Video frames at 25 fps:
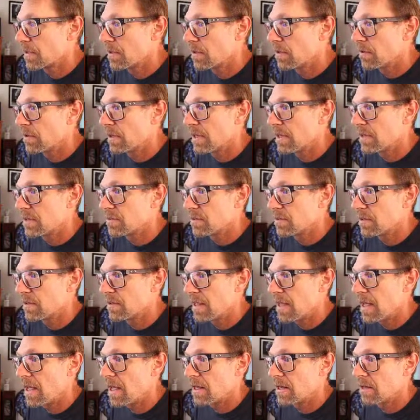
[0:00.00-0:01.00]
Okay, so
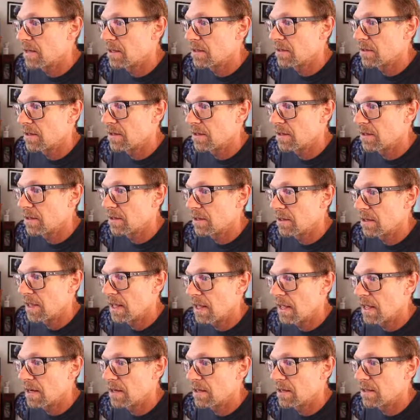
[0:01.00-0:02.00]
that
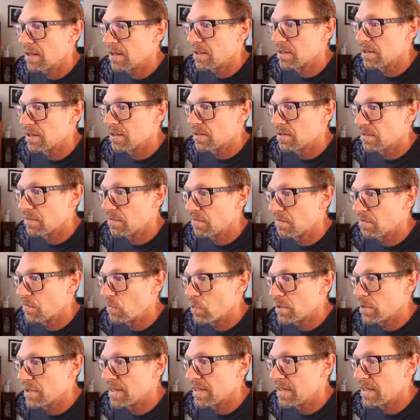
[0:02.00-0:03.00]
is
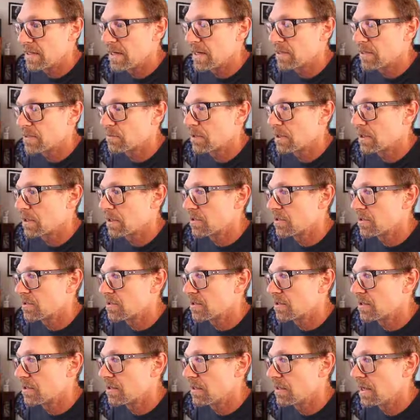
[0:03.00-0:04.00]
4 DNS
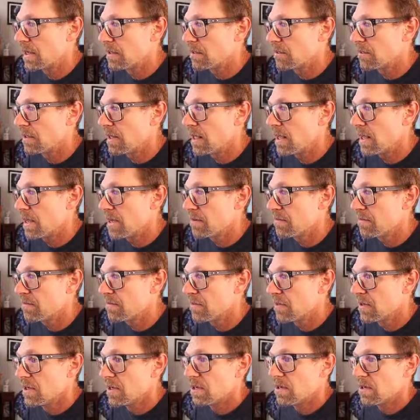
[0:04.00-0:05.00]
records that are now
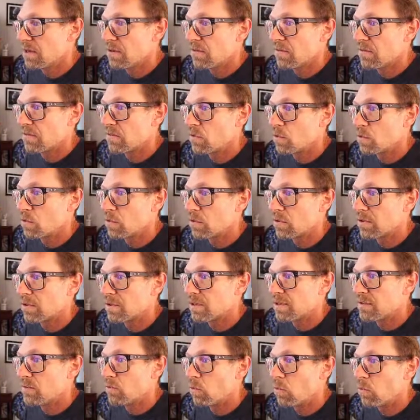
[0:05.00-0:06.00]
live for
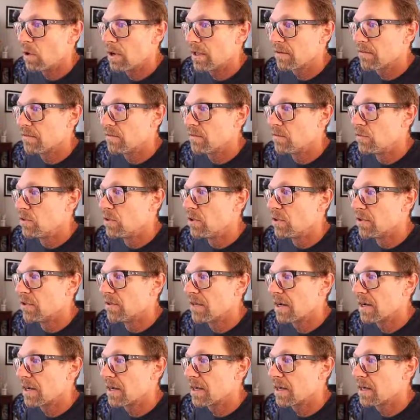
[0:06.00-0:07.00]

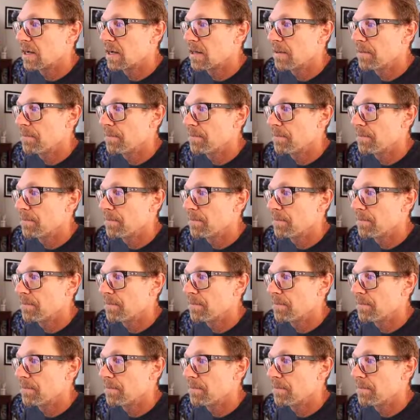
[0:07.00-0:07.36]
wildfoodgirl.com.